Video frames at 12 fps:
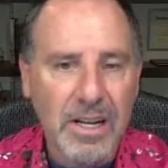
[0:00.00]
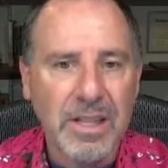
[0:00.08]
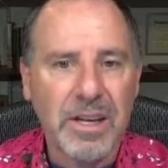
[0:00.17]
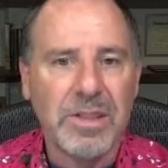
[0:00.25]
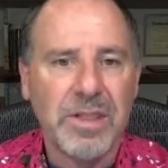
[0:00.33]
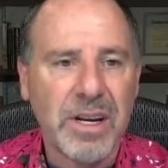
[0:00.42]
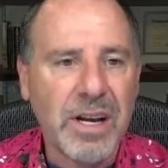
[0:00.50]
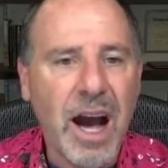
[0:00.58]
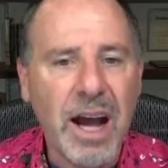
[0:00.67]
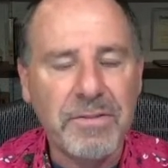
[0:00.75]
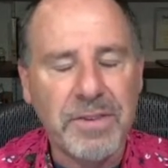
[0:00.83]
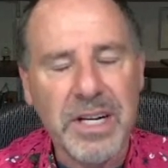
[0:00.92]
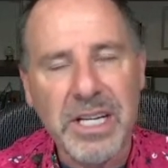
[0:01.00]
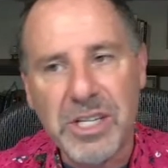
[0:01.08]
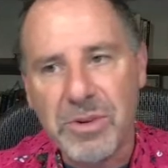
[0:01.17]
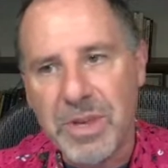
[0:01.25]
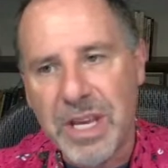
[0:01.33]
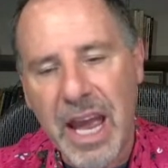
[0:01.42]
The confidence
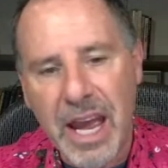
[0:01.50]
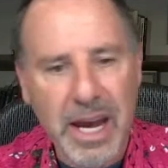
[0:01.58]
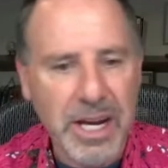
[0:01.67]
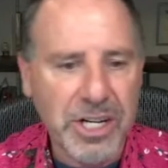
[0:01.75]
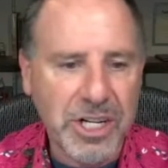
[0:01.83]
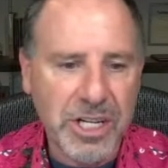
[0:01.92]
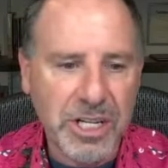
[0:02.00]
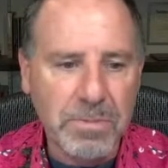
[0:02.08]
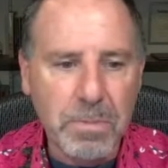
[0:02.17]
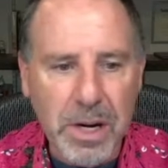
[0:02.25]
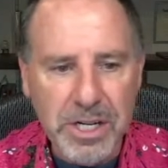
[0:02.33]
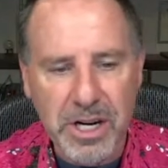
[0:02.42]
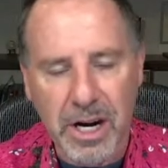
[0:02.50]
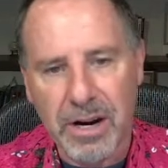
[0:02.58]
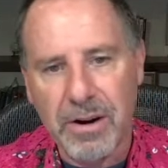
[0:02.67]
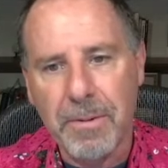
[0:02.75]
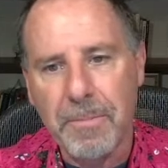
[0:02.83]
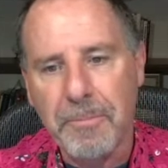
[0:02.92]
or the edge is much higher